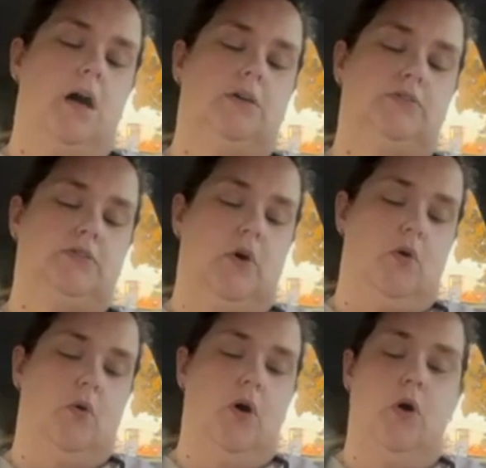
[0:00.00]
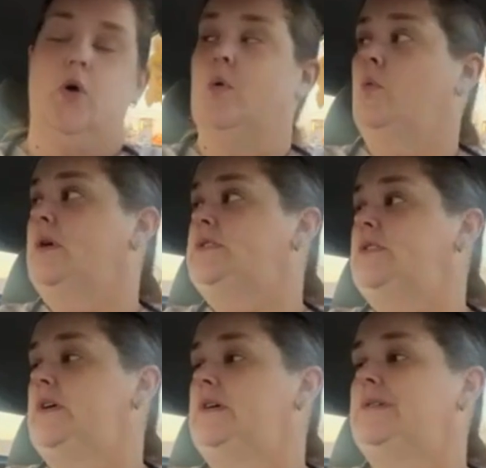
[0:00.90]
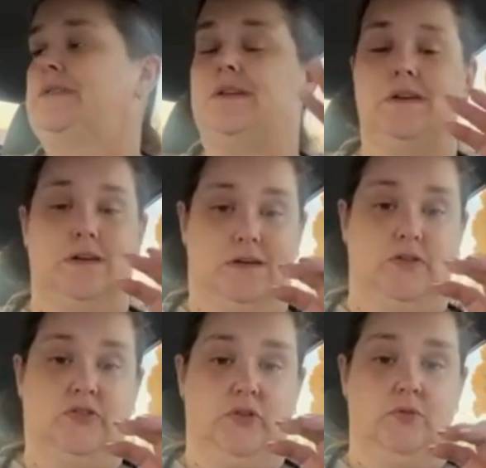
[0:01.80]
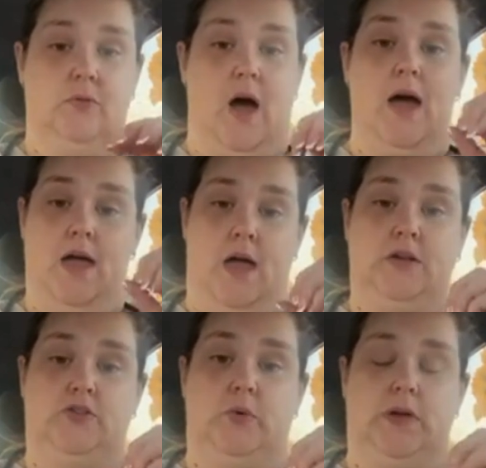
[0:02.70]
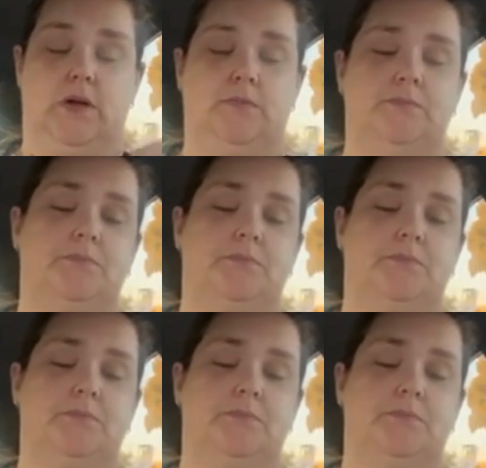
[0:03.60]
So, which is a issue. I hate doing it,